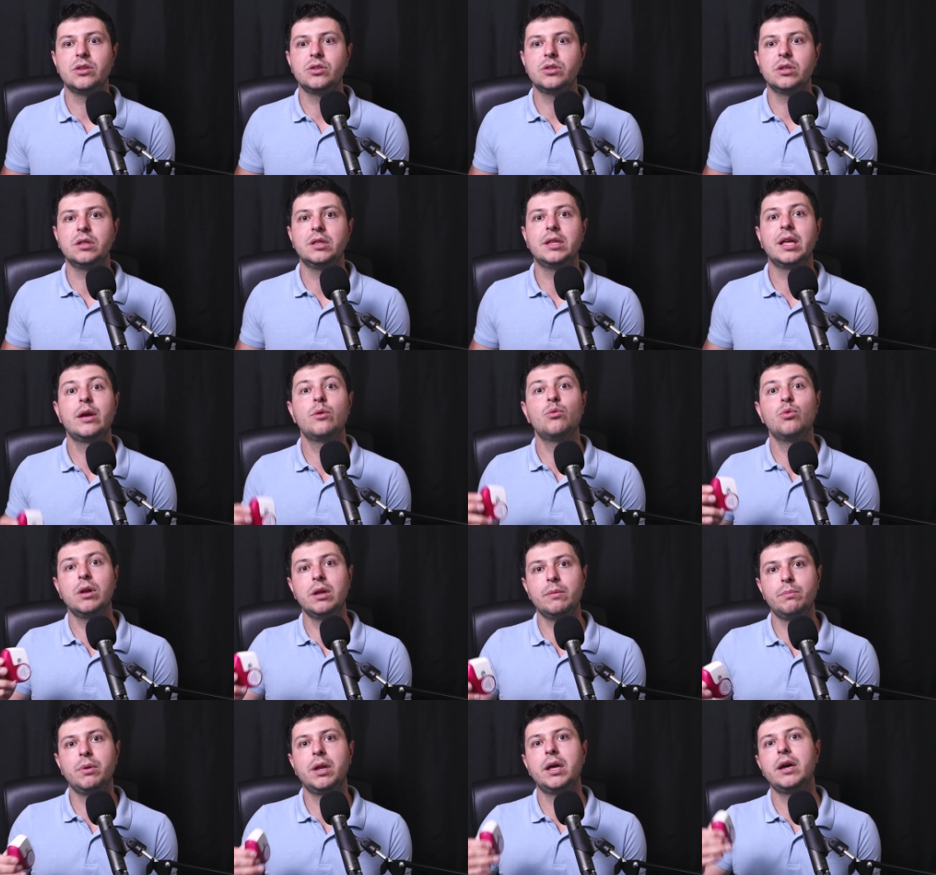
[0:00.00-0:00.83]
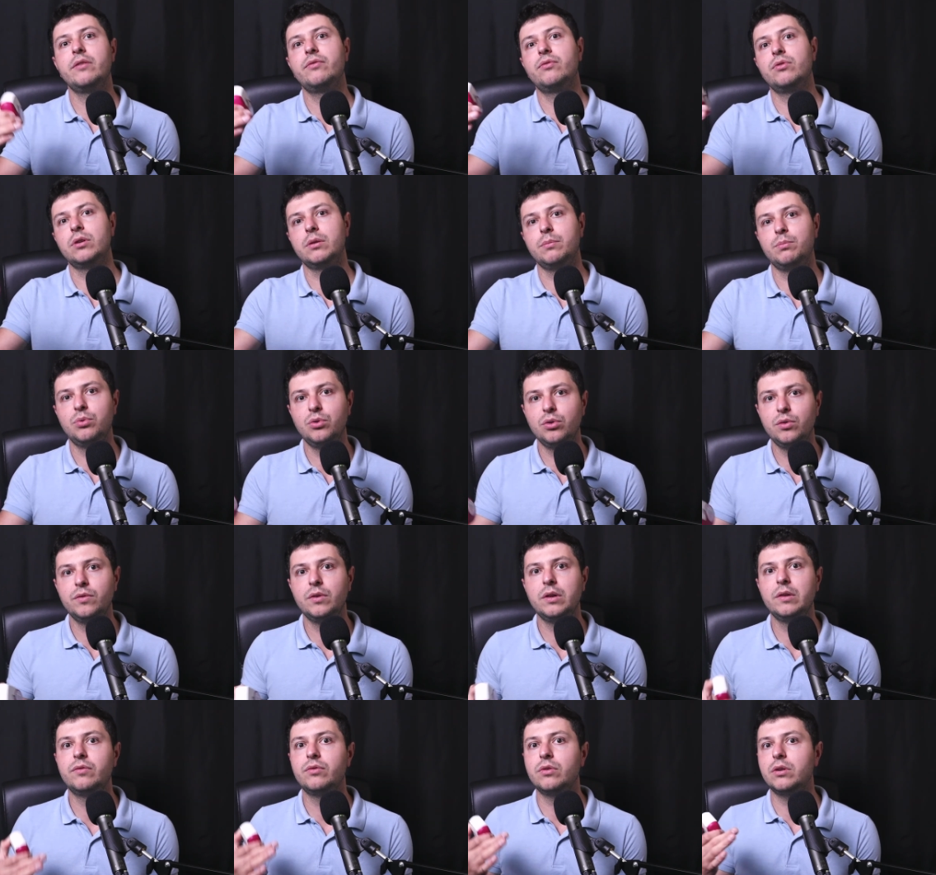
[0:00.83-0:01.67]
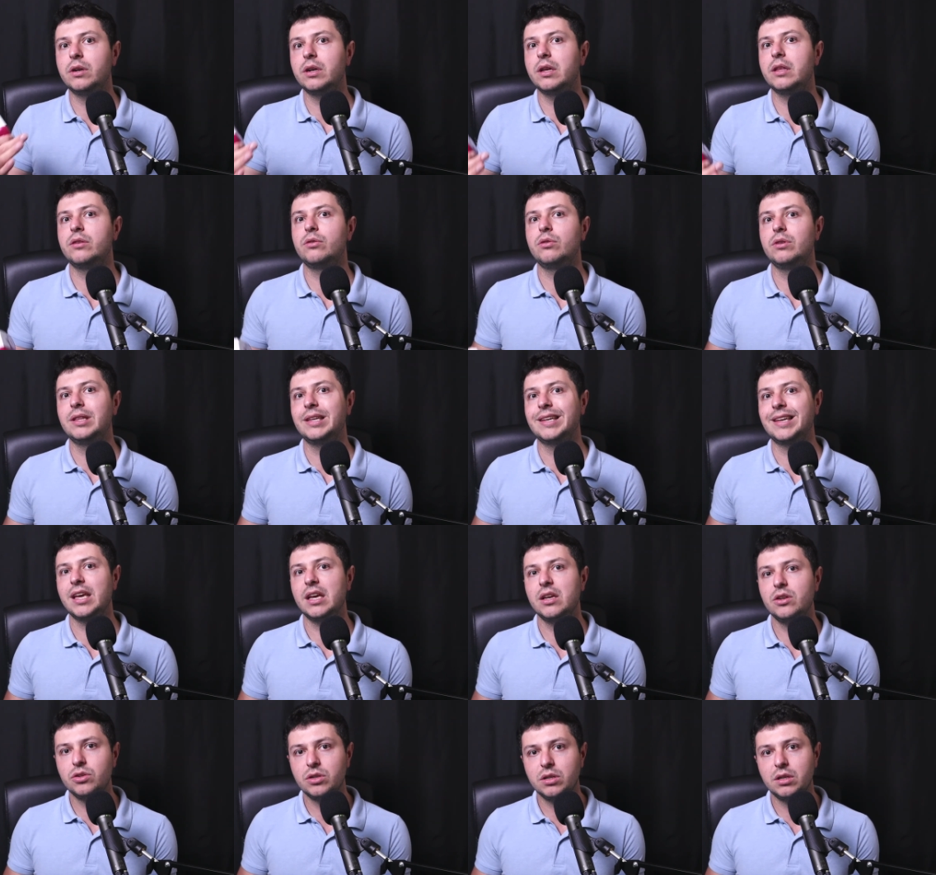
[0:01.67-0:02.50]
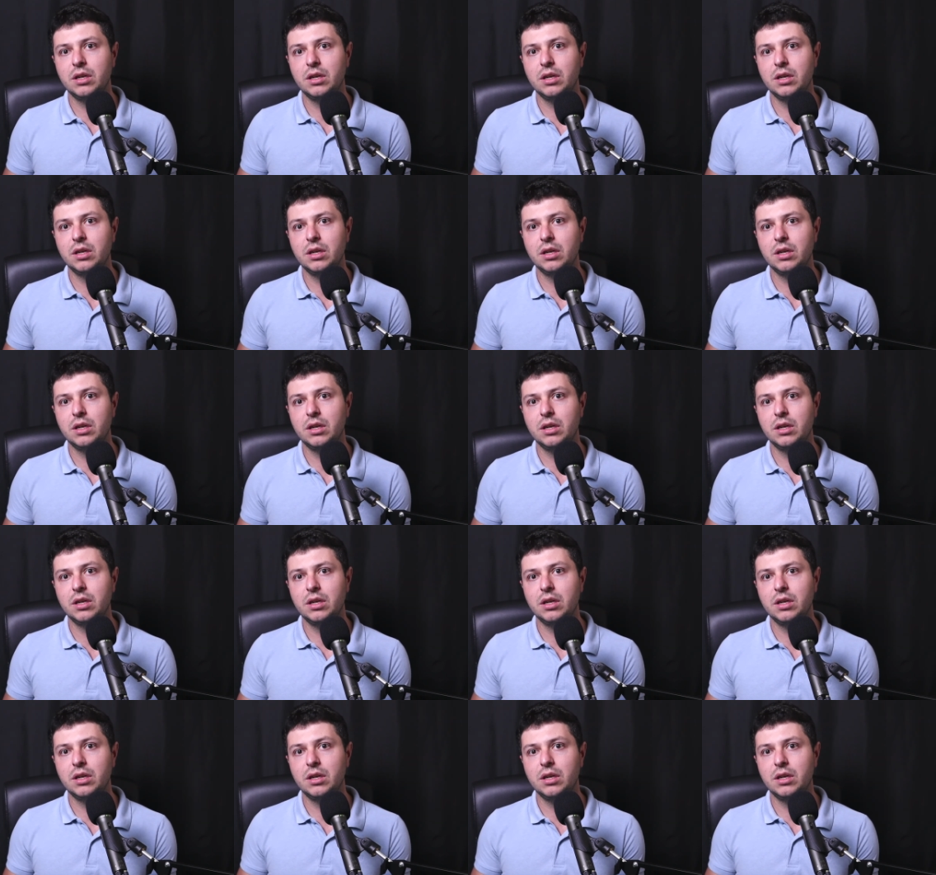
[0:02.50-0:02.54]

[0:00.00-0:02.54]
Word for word: They will apply for approval for another indication.